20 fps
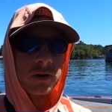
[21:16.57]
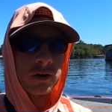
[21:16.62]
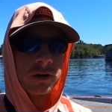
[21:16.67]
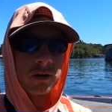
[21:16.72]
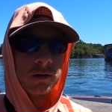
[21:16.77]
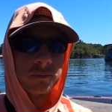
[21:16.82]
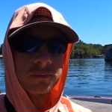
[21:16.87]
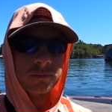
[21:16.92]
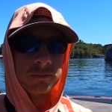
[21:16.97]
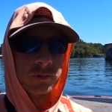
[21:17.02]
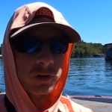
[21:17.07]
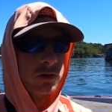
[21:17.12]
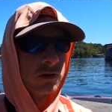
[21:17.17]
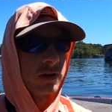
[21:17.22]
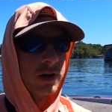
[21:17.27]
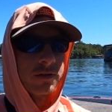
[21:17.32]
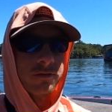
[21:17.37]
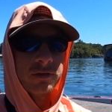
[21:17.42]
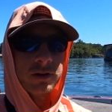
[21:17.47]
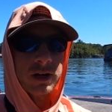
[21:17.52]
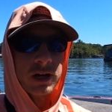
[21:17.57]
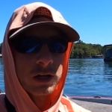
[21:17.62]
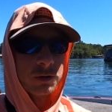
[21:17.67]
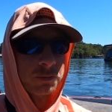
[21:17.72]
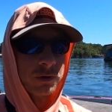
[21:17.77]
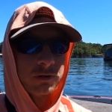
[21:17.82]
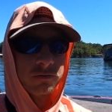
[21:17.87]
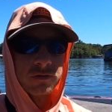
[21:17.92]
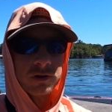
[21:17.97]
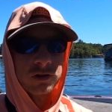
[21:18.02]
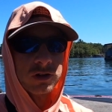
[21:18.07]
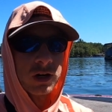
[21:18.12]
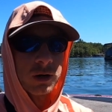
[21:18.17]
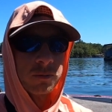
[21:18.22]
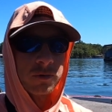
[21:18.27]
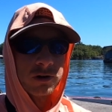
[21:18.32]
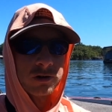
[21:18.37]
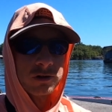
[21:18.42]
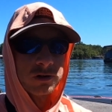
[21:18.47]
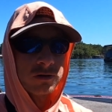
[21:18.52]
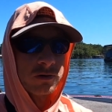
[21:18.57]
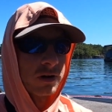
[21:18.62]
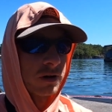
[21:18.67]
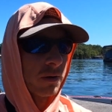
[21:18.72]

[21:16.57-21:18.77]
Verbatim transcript: Um, you can definitely catch big fish out of brush too.